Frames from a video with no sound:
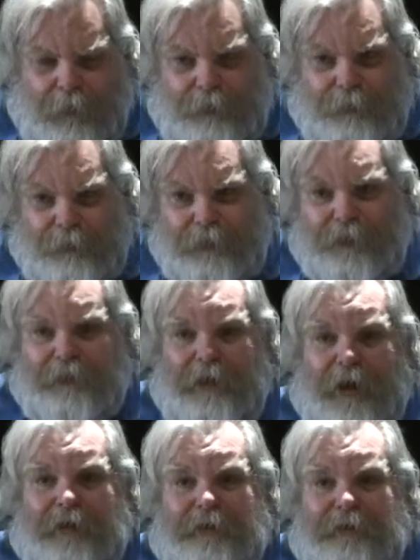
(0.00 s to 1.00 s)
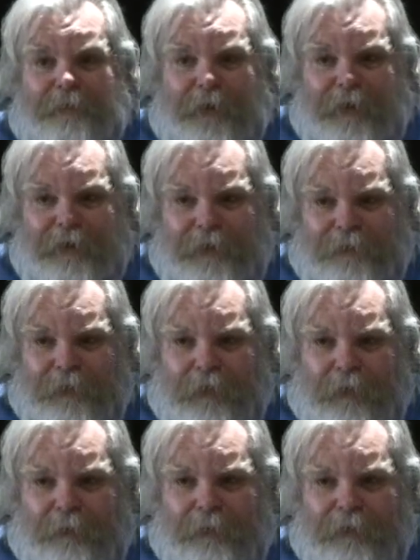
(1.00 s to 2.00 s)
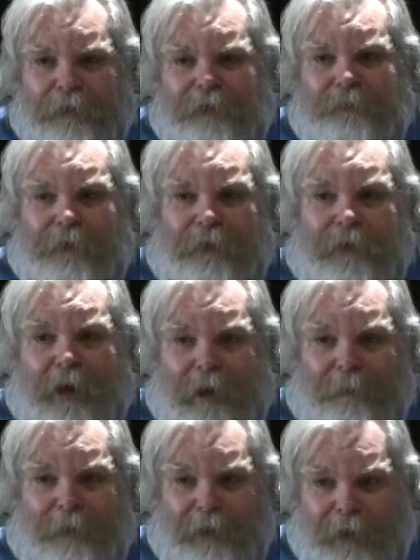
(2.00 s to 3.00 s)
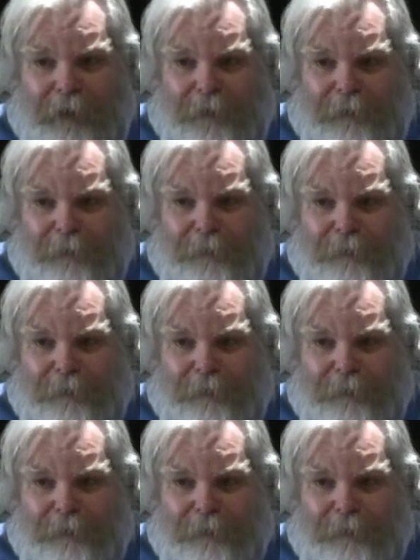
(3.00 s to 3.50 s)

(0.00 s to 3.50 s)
Syringe exchange isn't very difficult, it is very complicated.